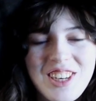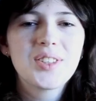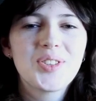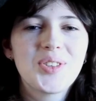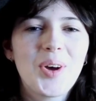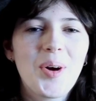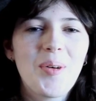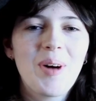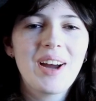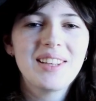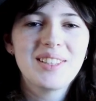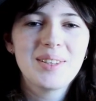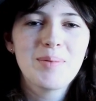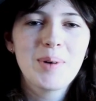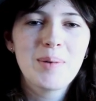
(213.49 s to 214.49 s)
So
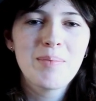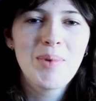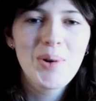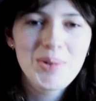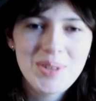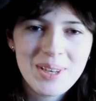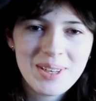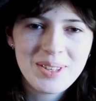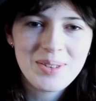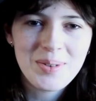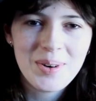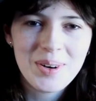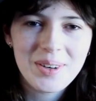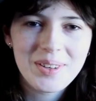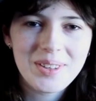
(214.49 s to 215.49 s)
I did what most
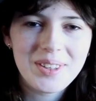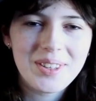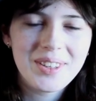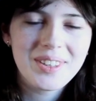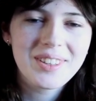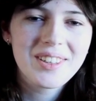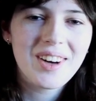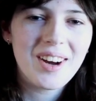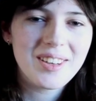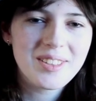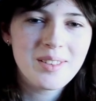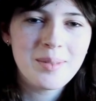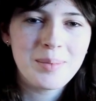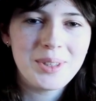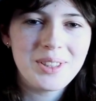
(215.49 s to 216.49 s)
historical
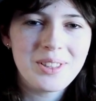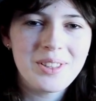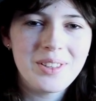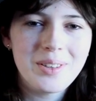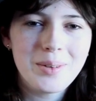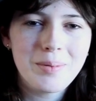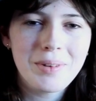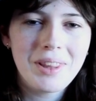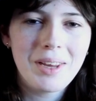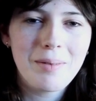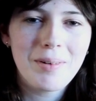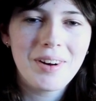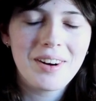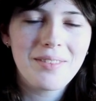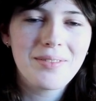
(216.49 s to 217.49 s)
costumers do when they
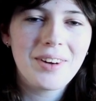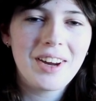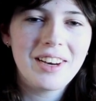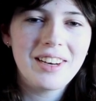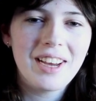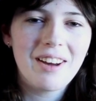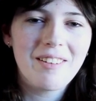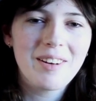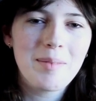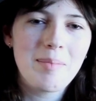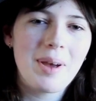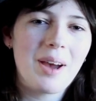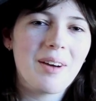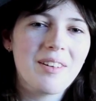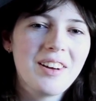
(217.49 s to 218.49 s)
want to find out
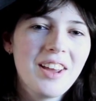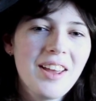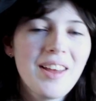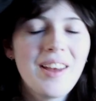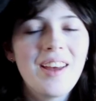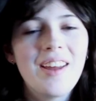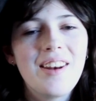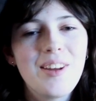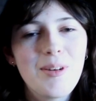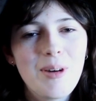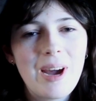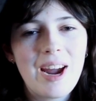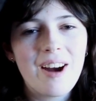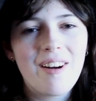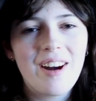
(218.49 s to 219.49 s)
about a new
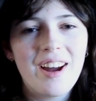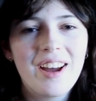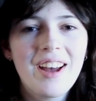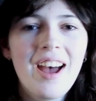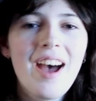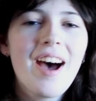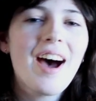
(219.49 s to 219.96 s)
era.